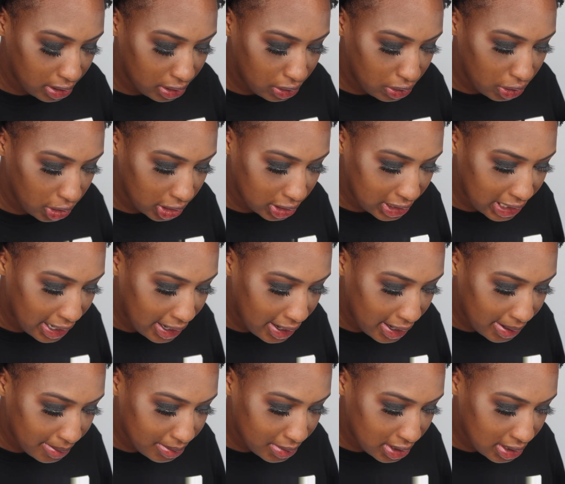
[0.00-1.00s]
New York
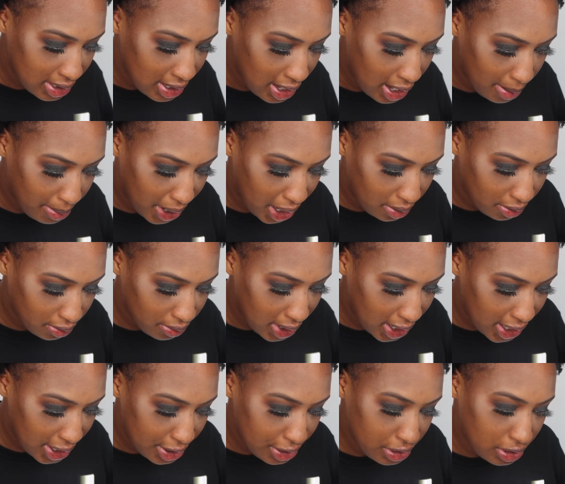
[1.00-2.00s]
Times about
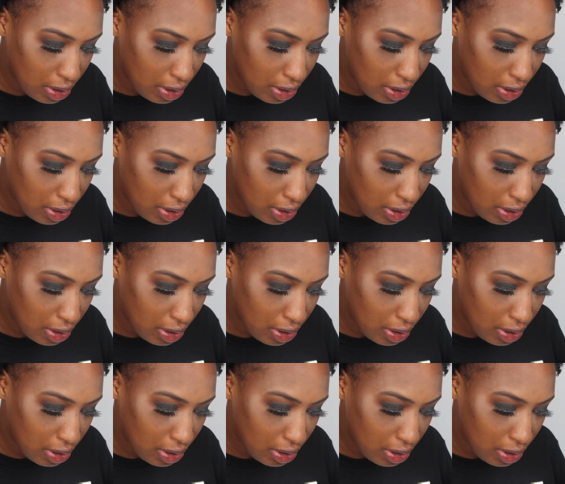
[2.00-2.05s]
race,